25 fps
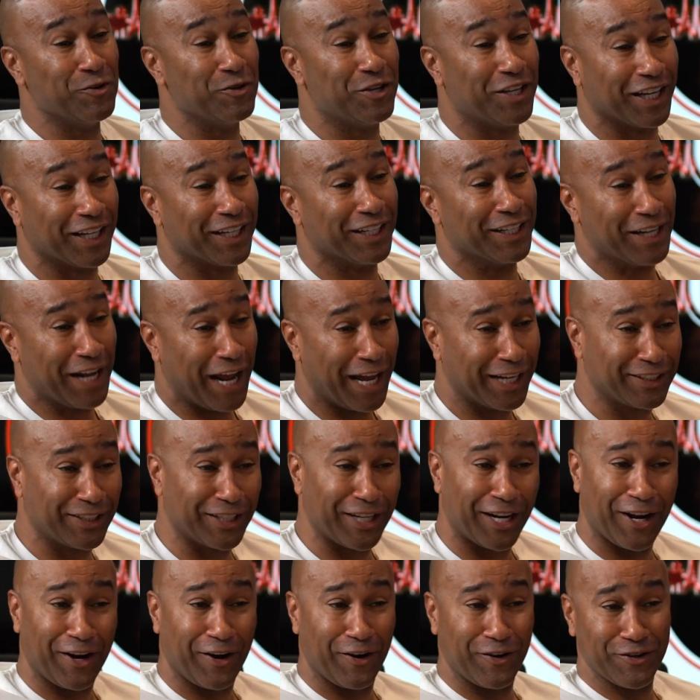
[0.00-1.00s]
you killing that. I see
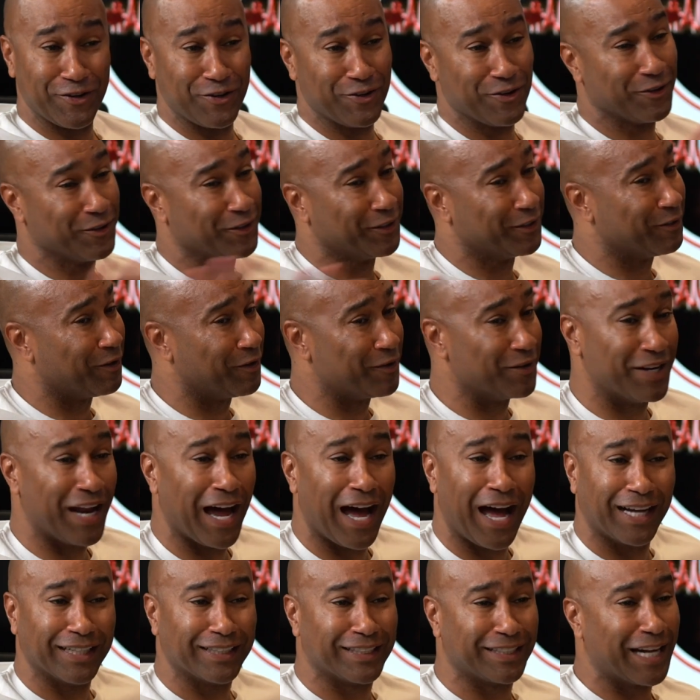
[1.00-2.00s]
that on you
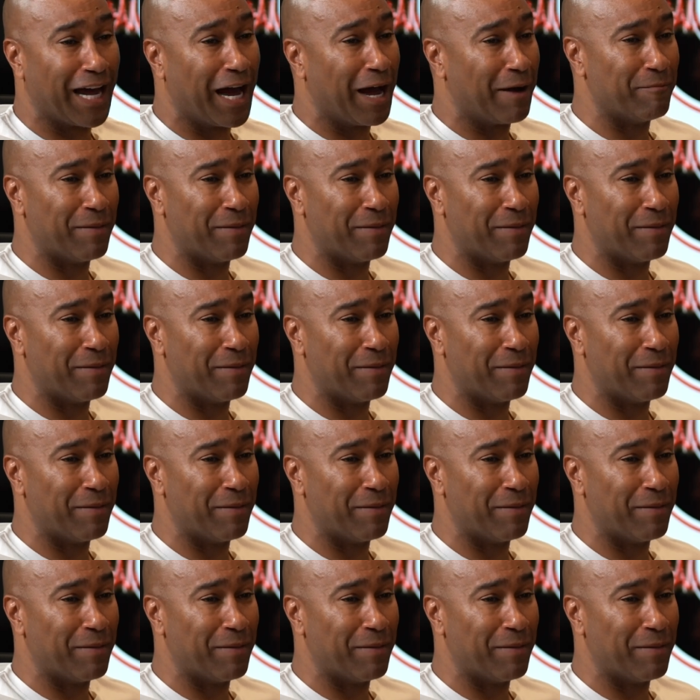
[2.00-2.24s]
nonstop,